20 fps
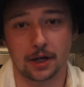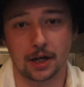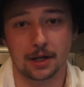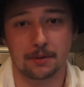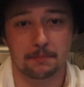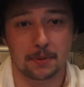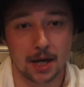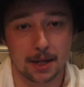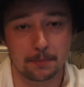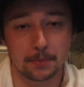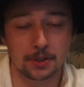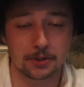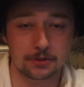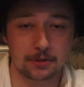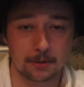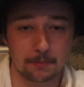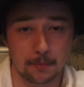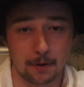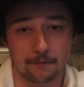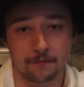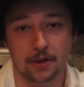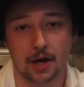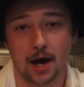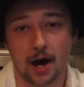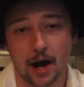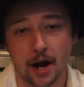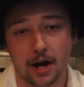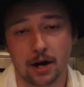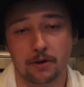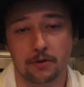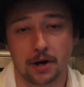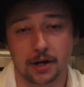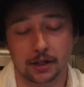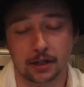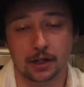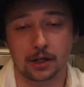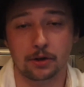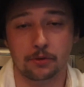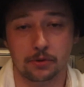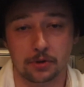and maybe some of the
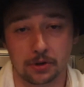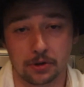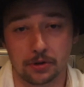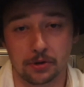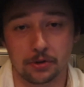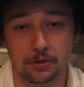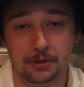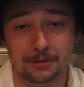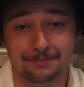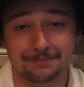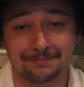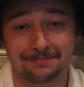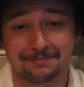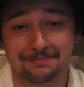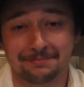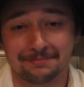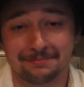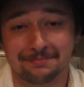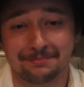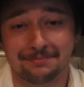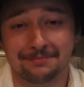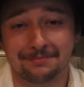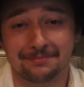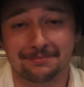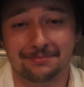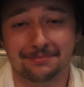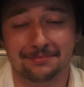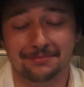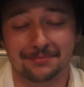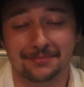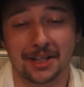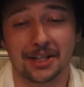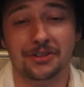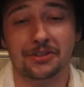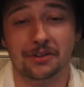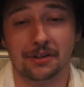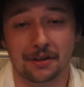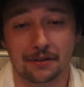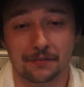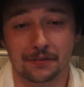higher-ranking crew.
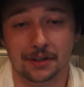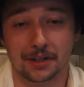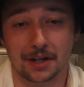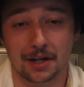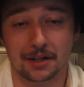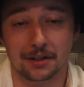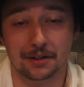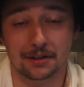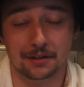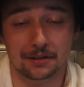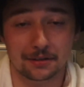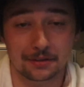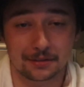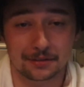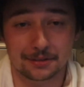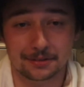That's lovely, ain't it?